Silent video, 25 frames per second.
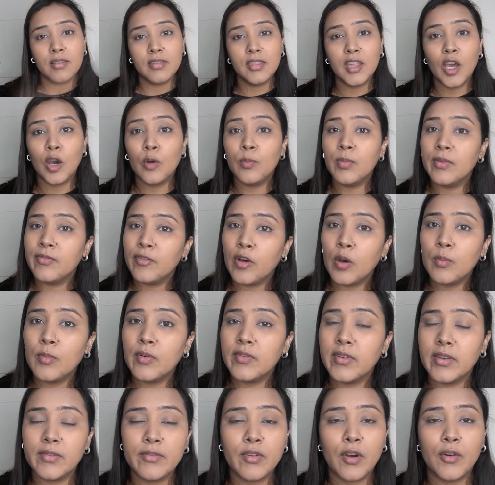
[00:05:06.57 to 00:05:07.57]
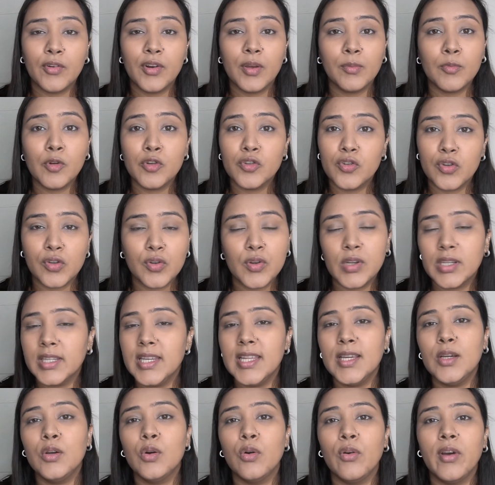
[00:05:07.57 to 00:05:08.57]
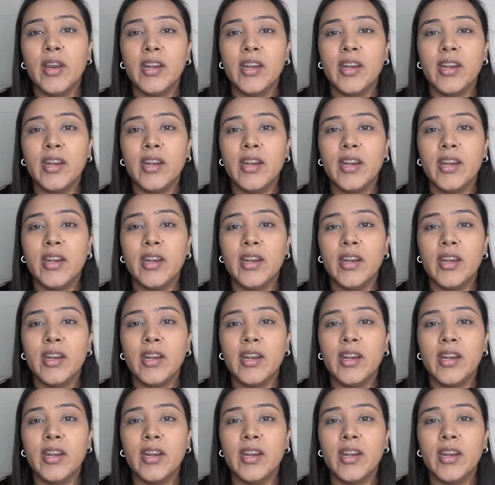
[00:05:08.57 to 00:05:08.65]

Now before moving forward, I'm going to quickly go